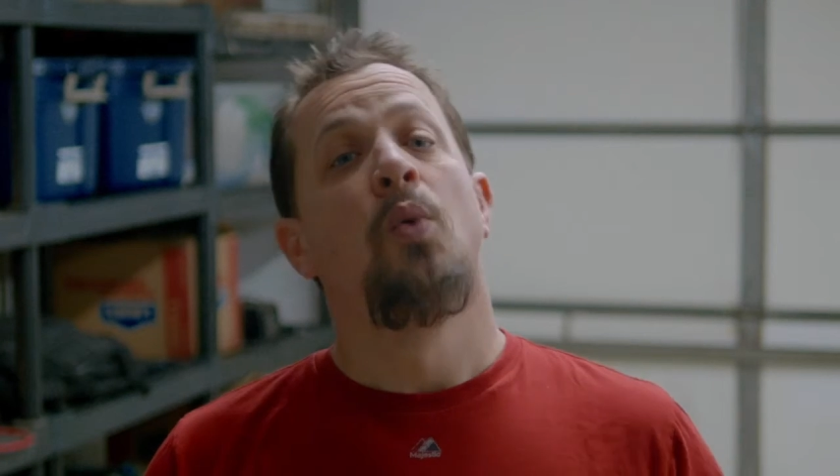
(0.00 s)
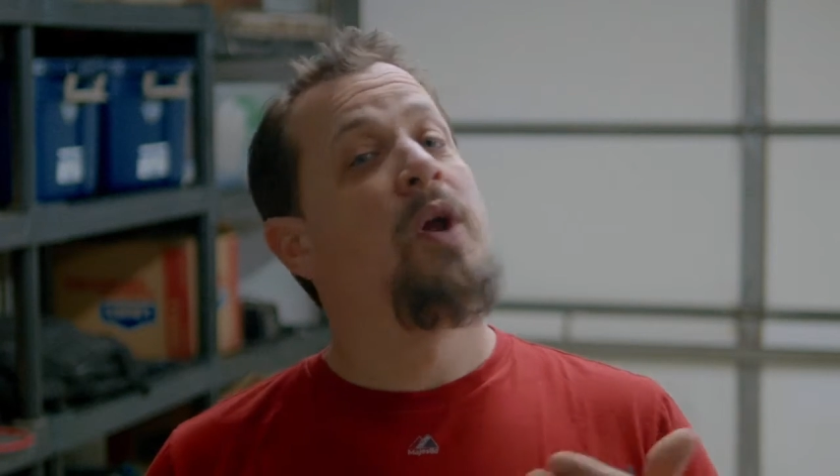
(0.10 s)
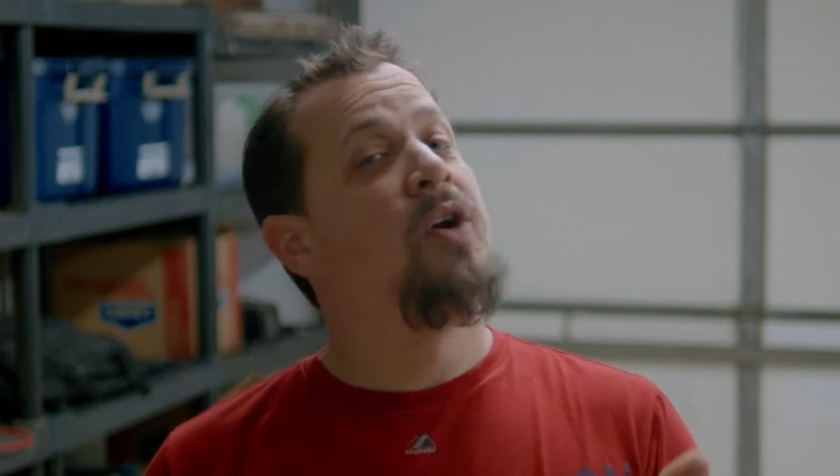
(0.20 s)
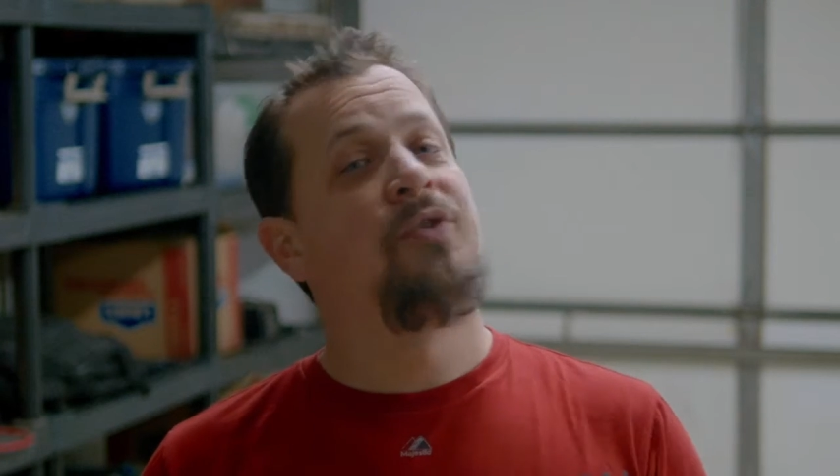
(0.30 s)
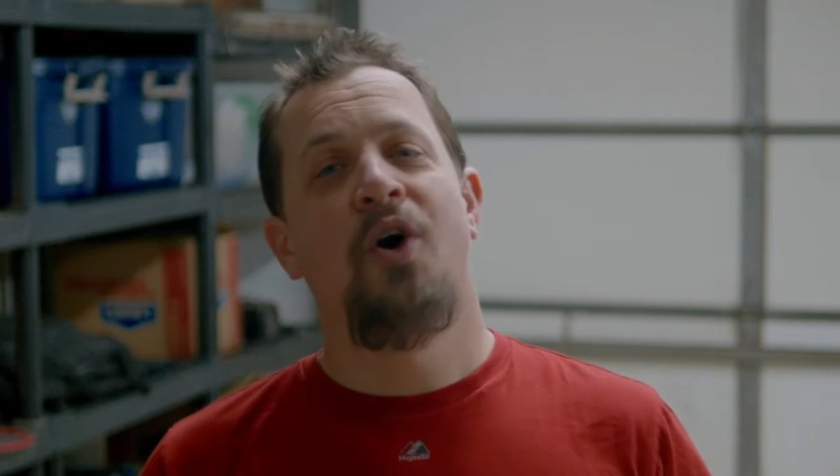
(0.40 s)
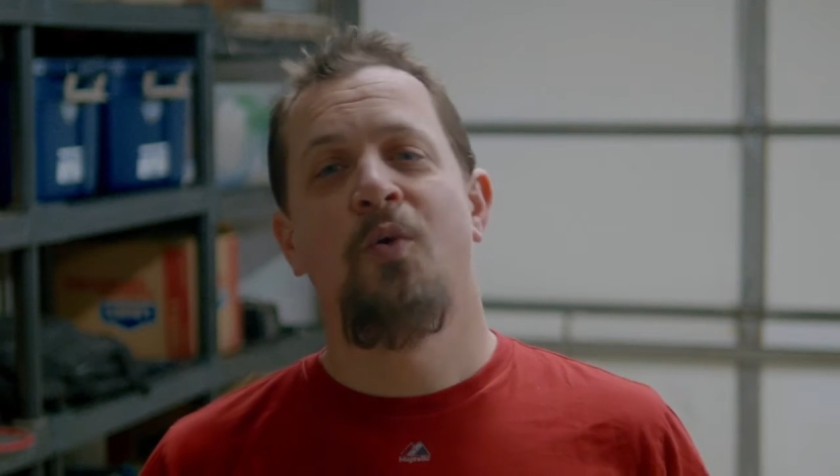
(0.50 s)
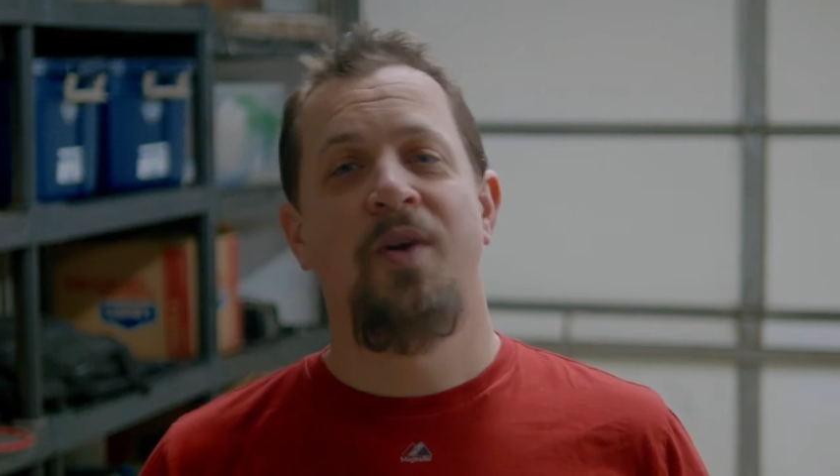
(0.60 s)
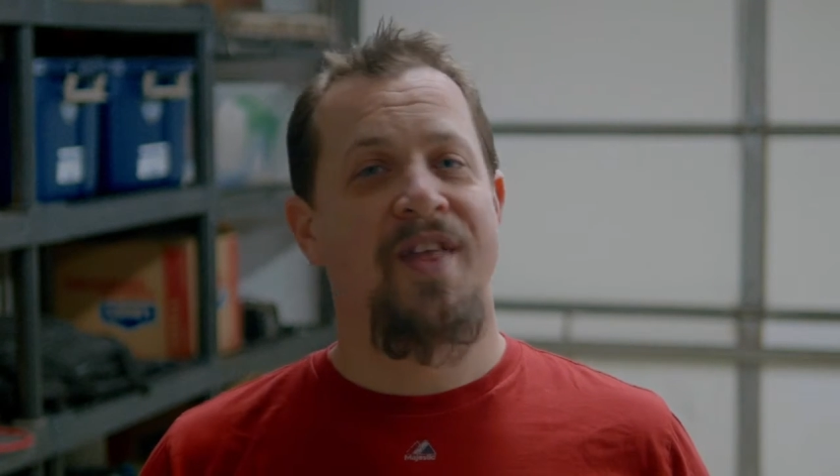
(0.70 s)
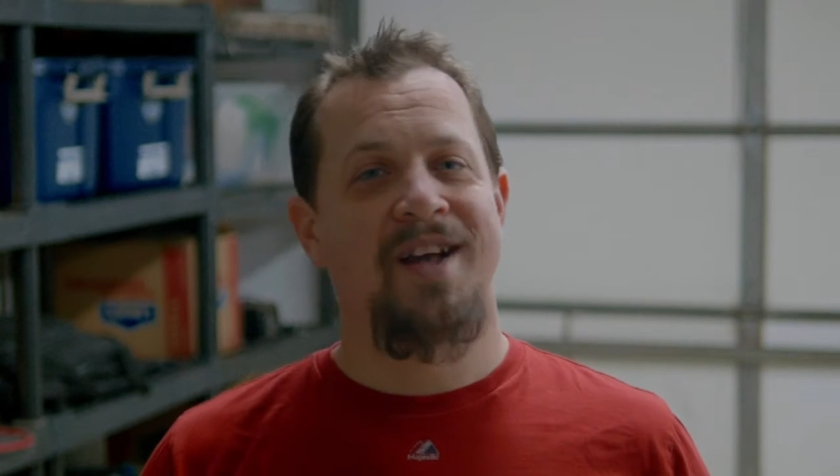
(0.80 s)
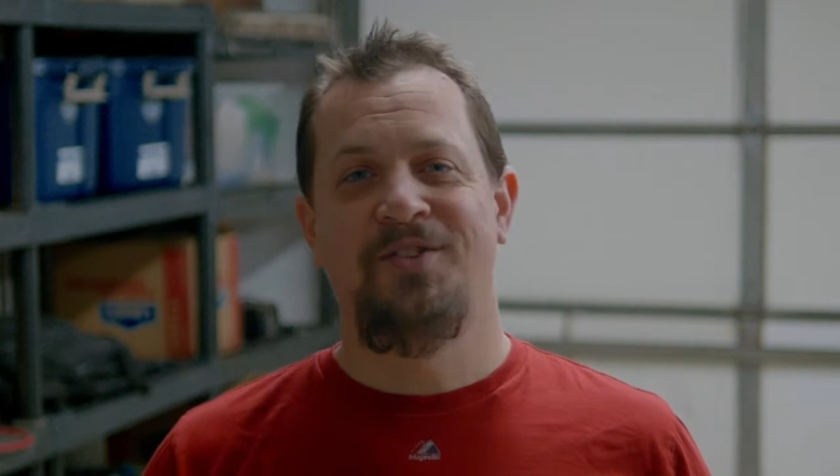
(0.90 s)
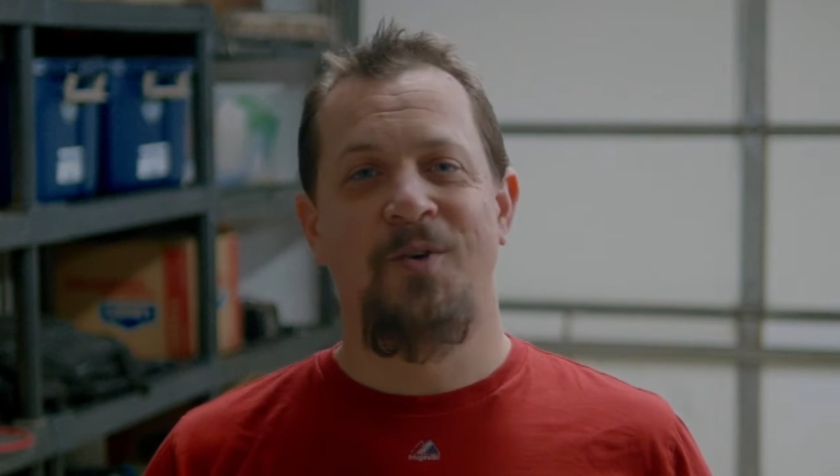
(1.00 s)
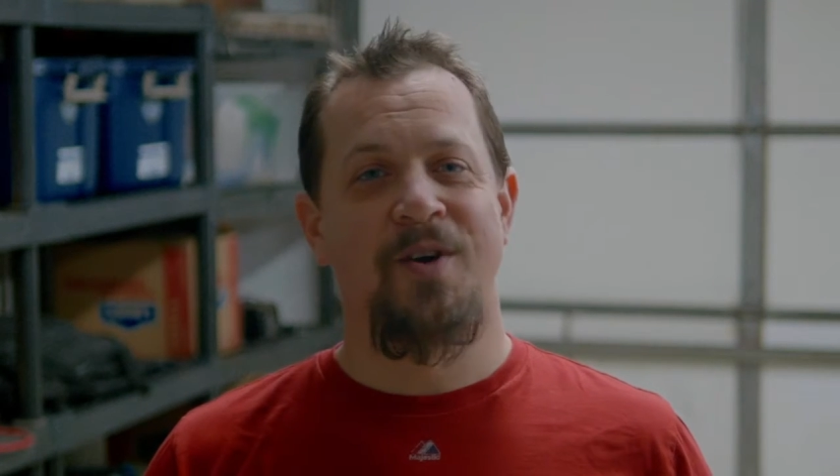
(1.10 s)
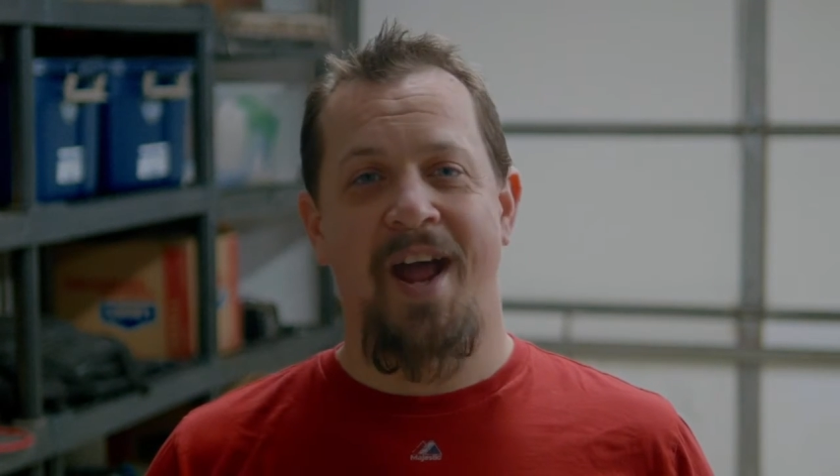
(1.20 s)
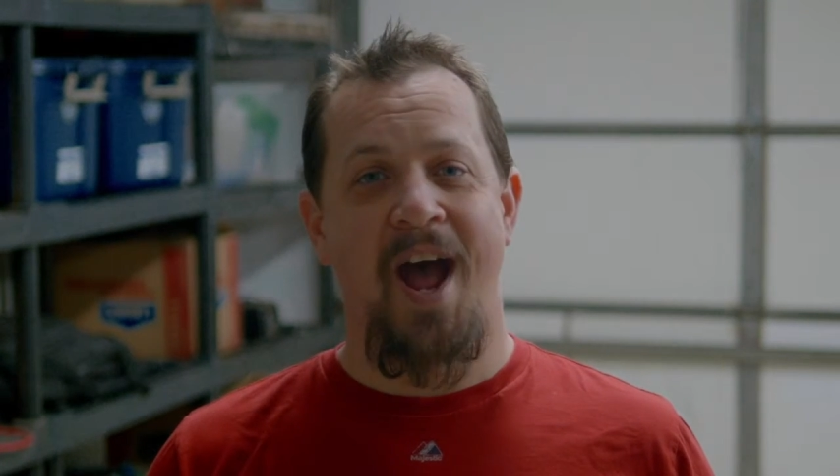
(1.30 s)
We don't know when that's going to